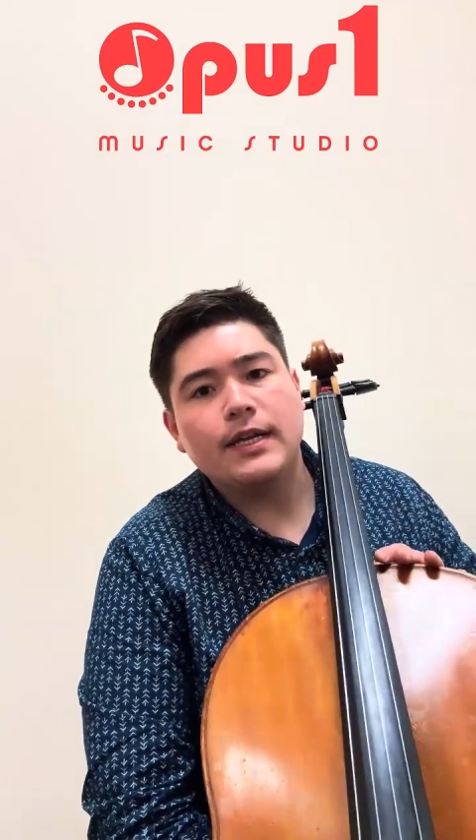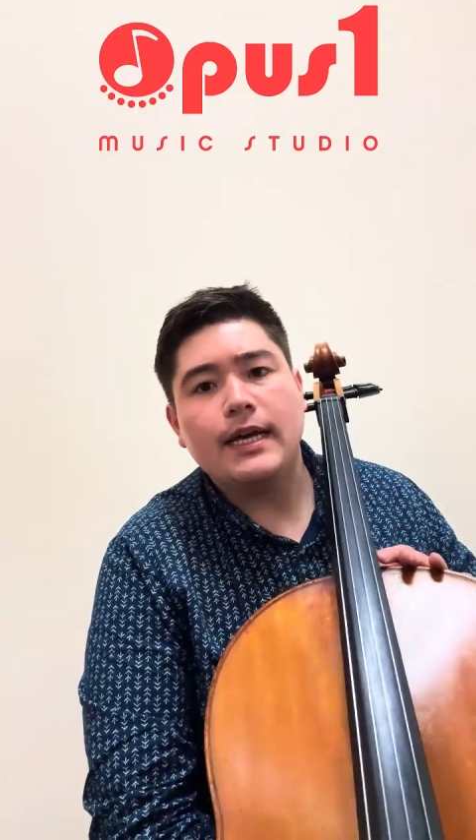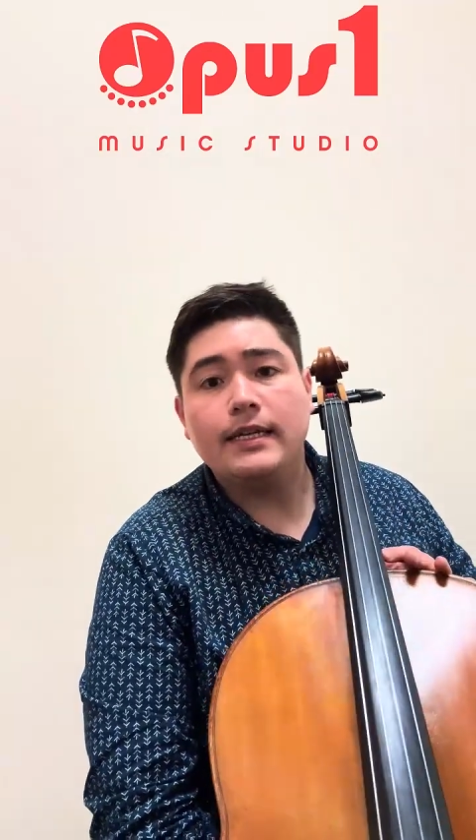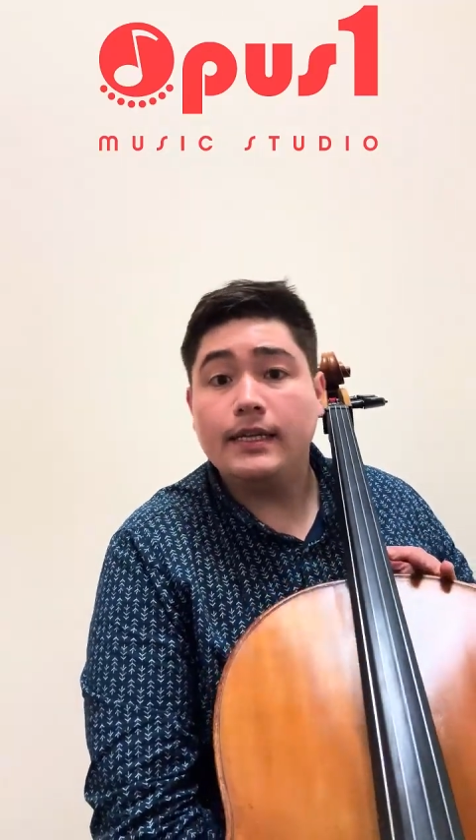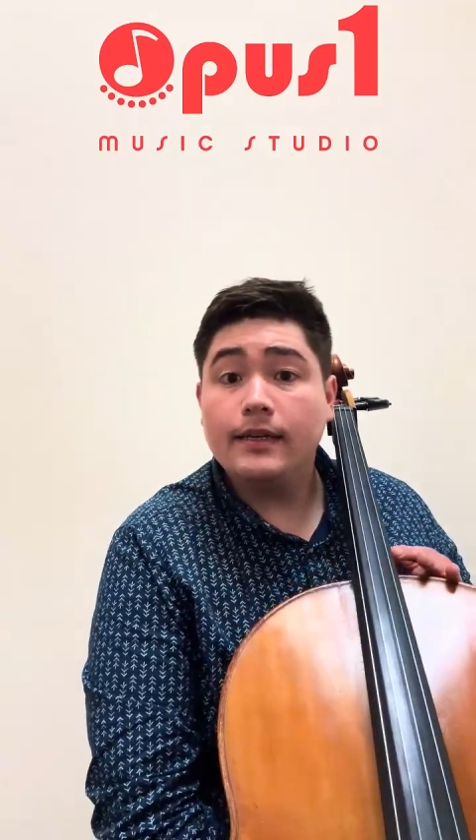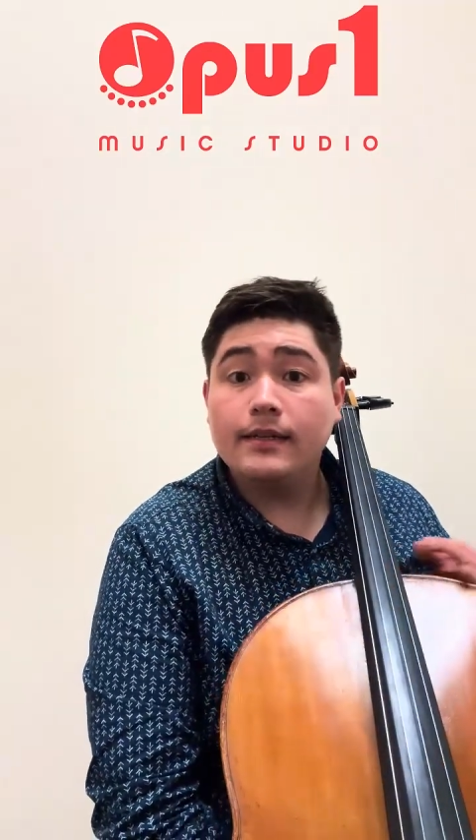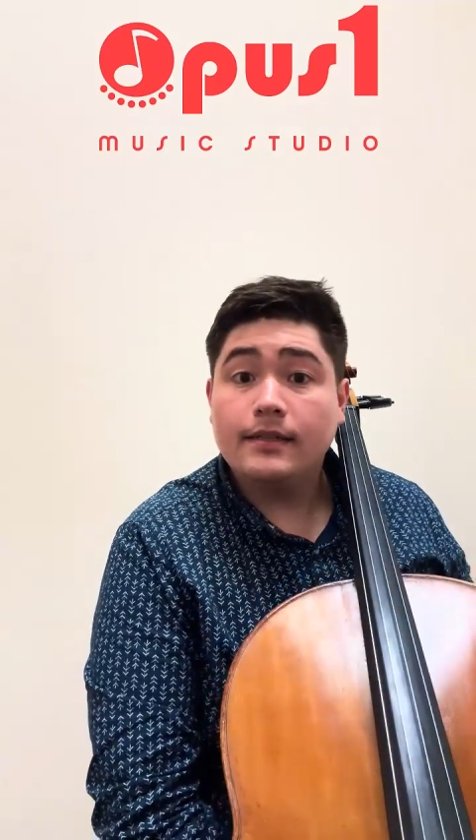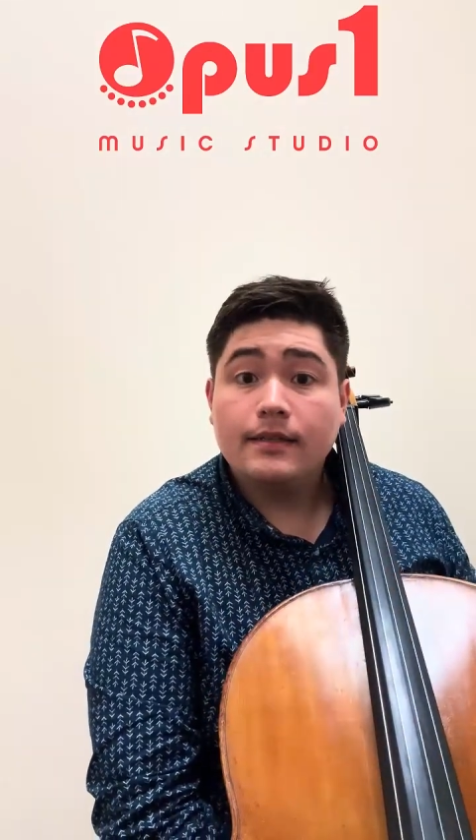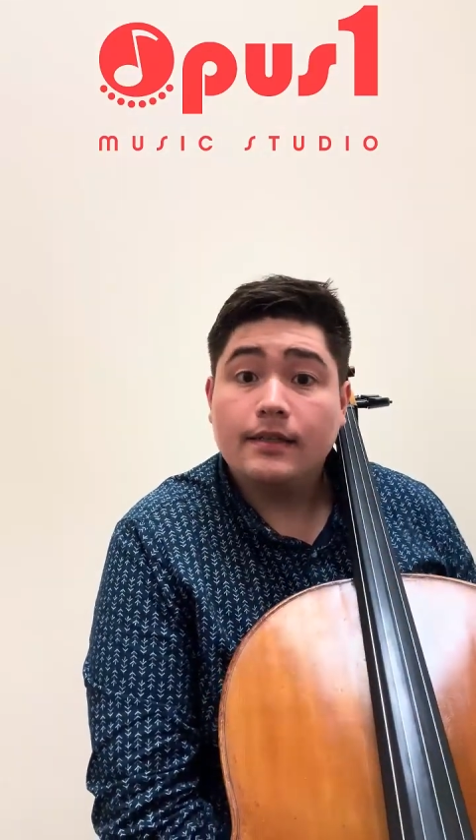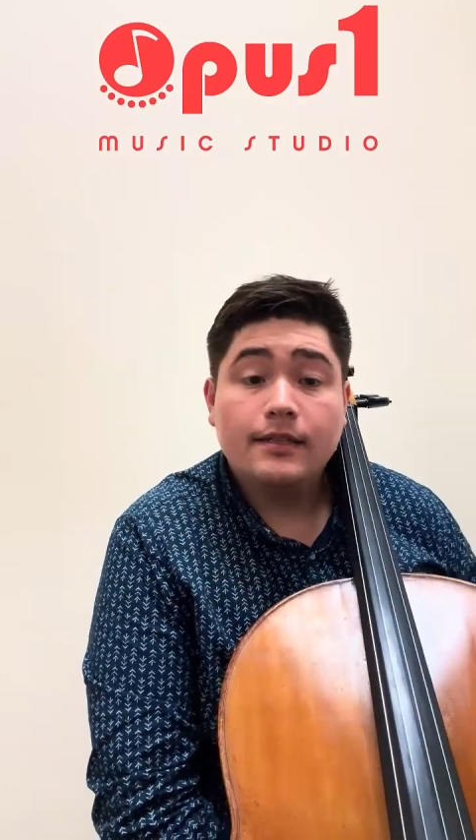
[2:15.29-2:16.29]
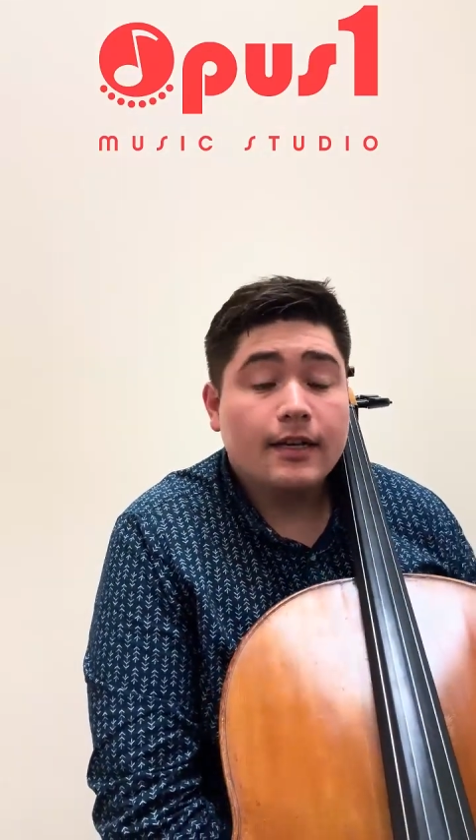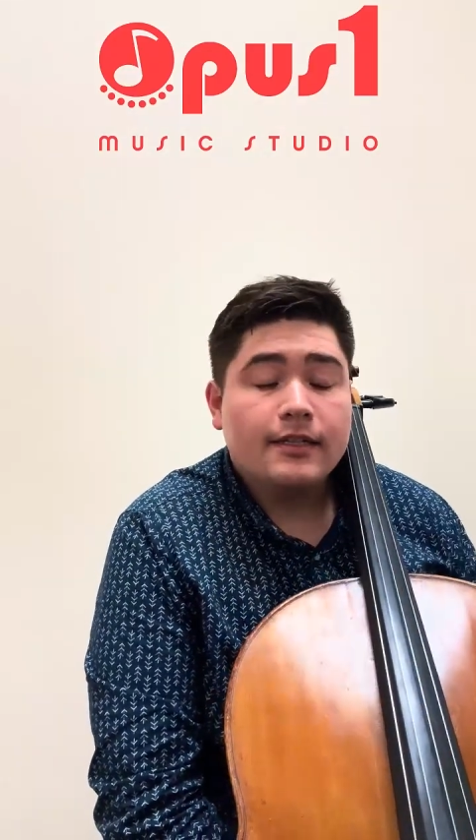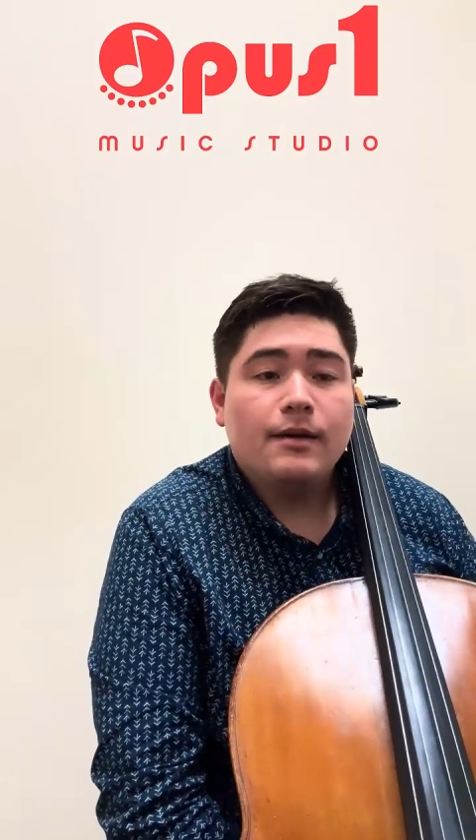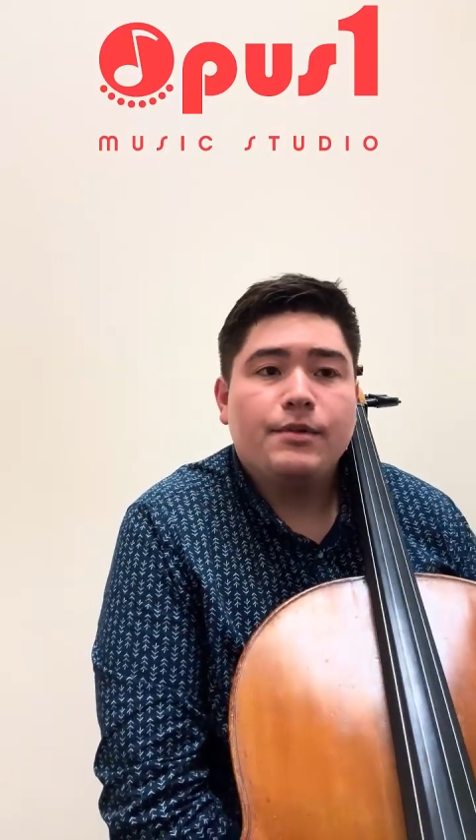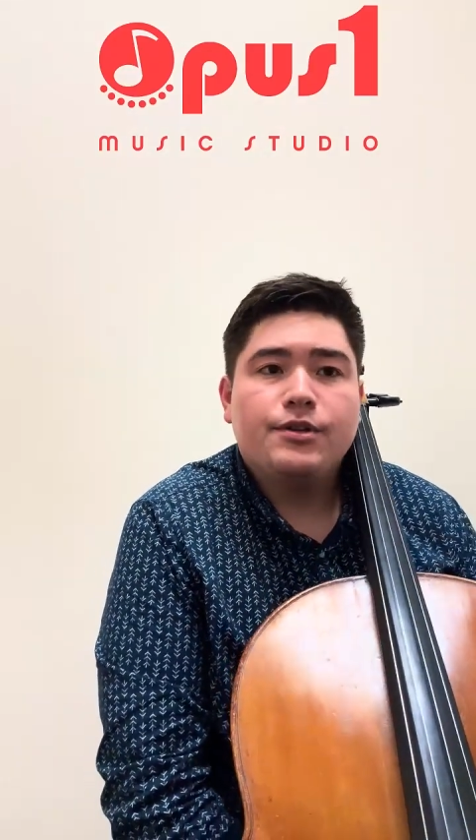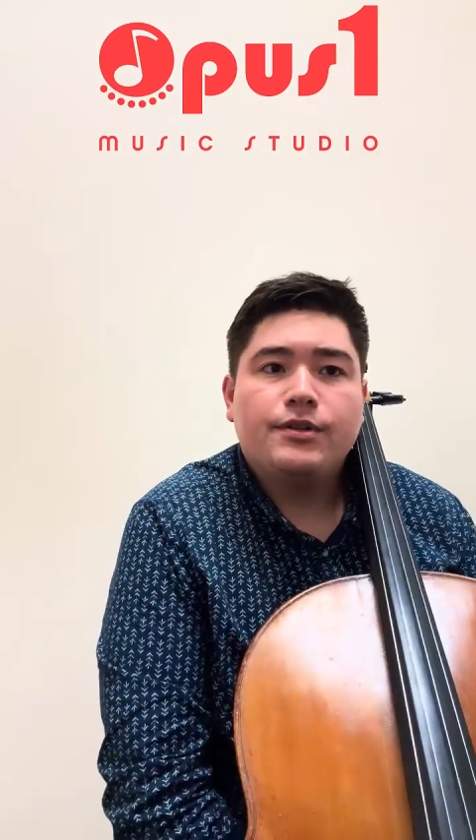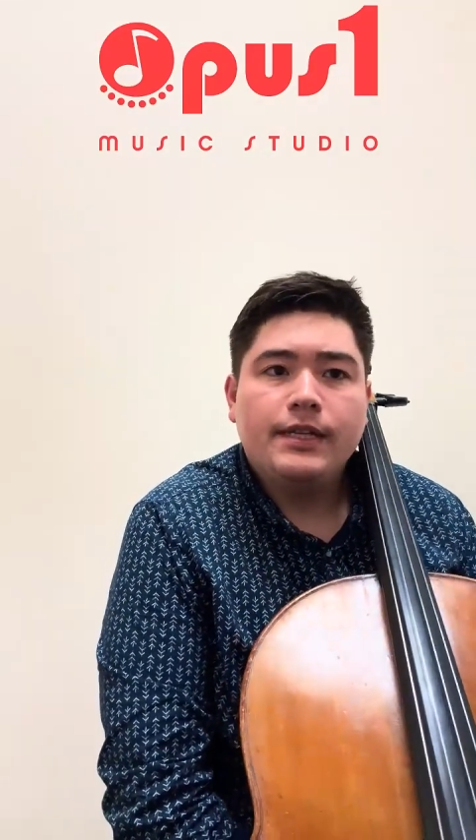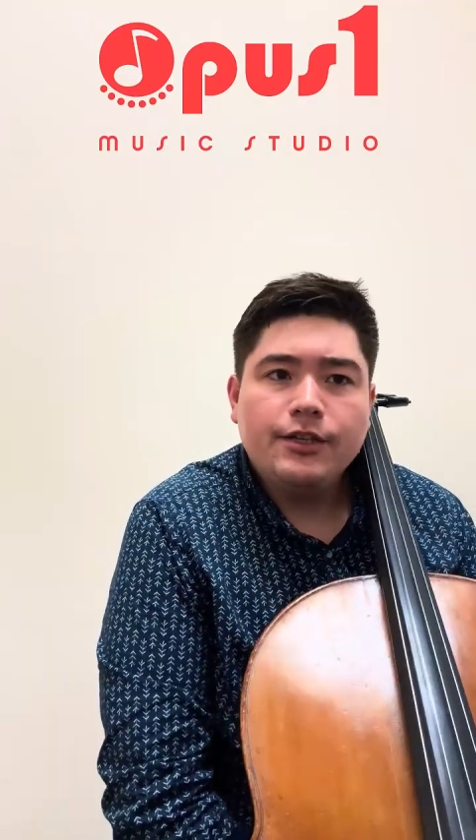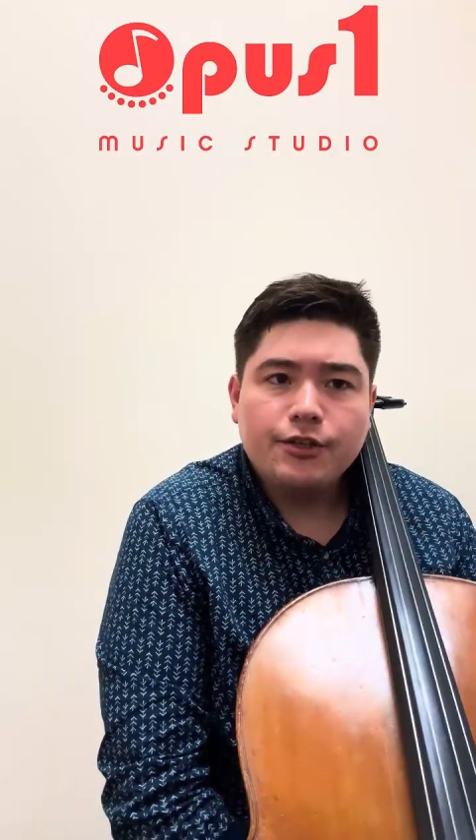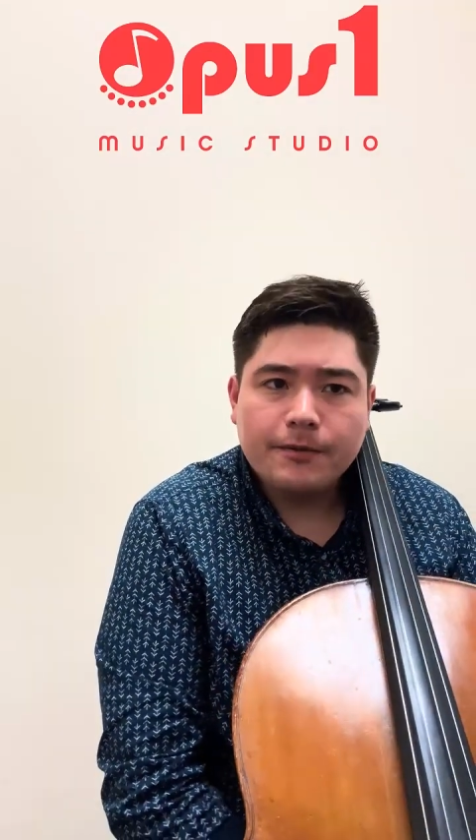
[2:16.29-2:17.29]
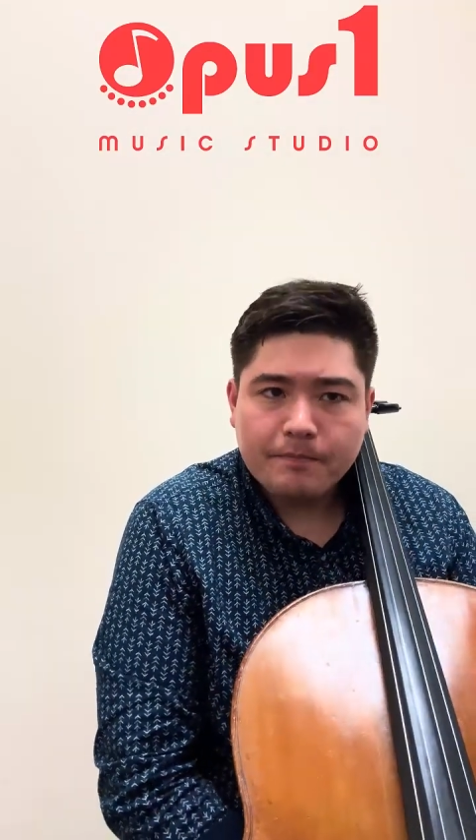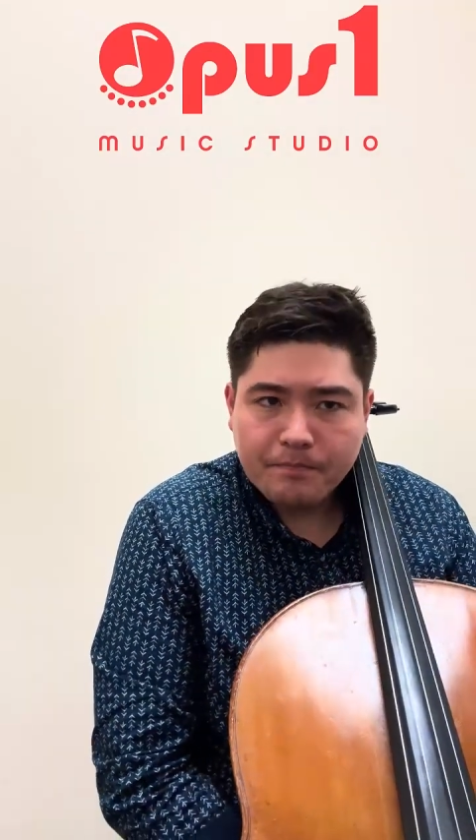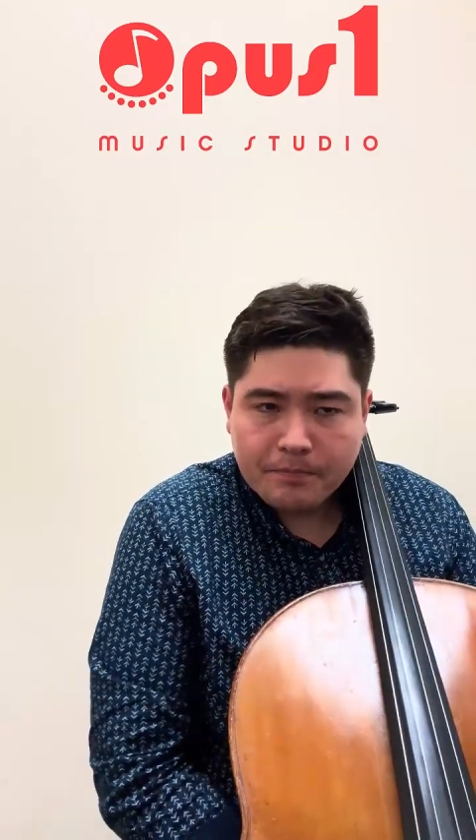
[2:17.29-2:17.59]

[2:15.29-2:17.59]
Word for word: ideas and discuss them with your teacher.